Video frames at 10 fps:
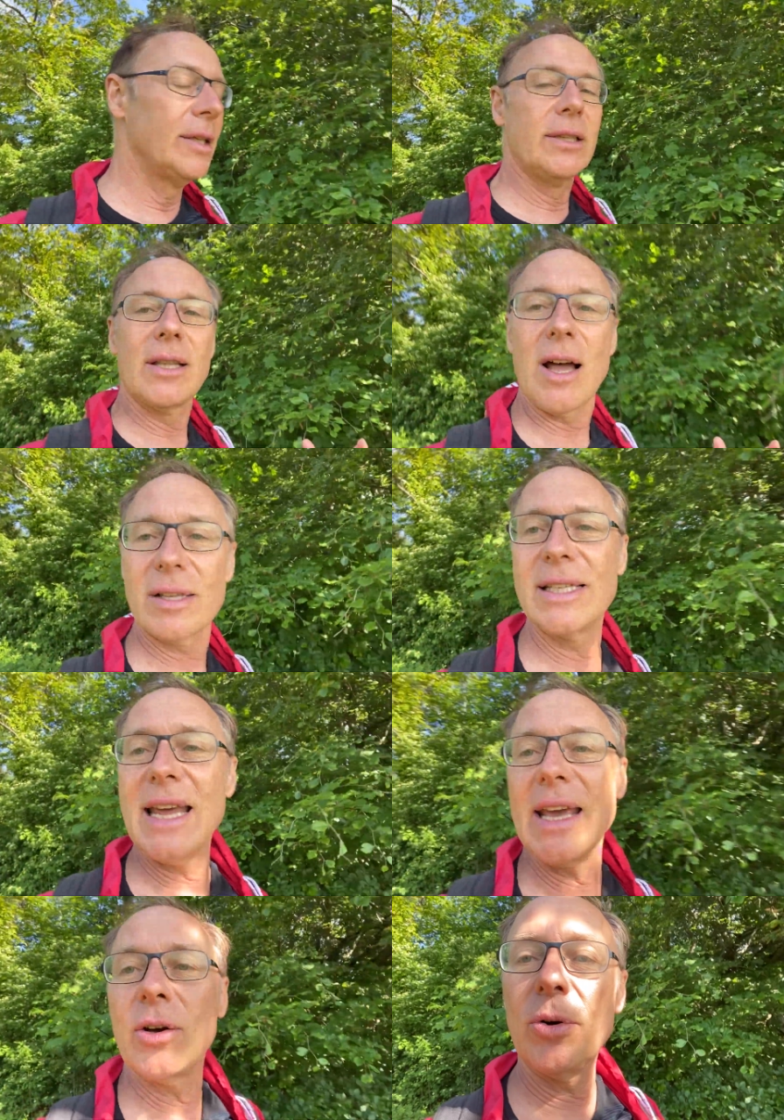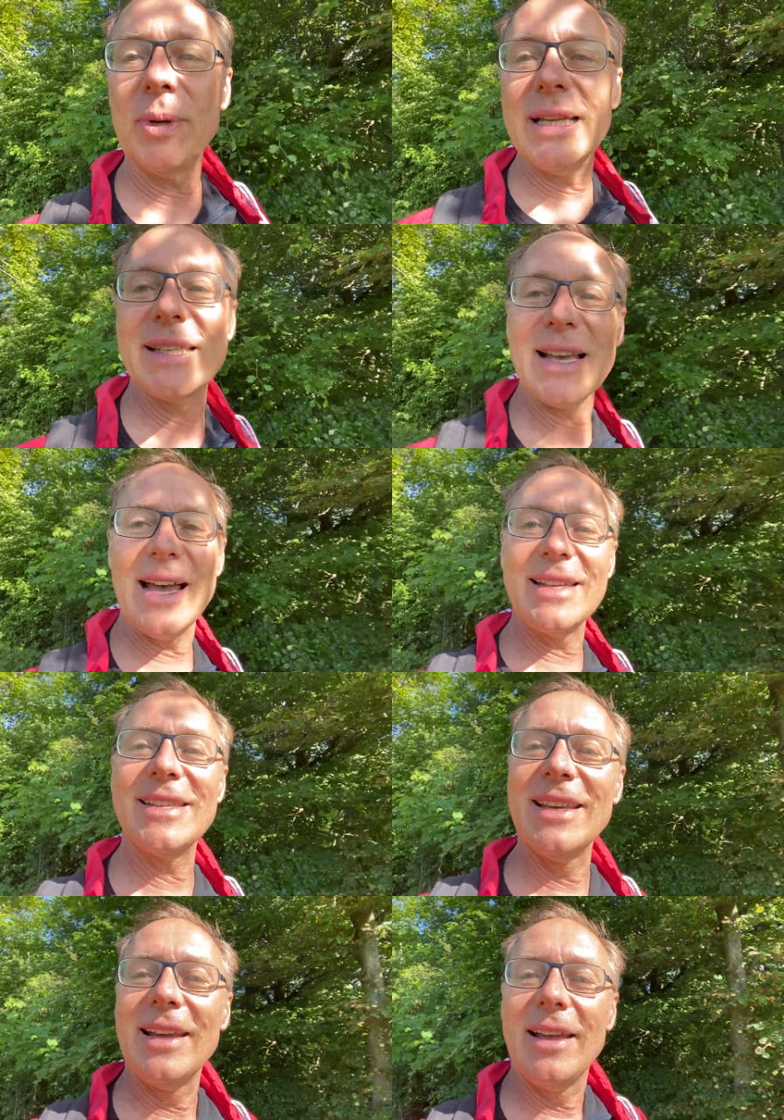lots of take-home insights.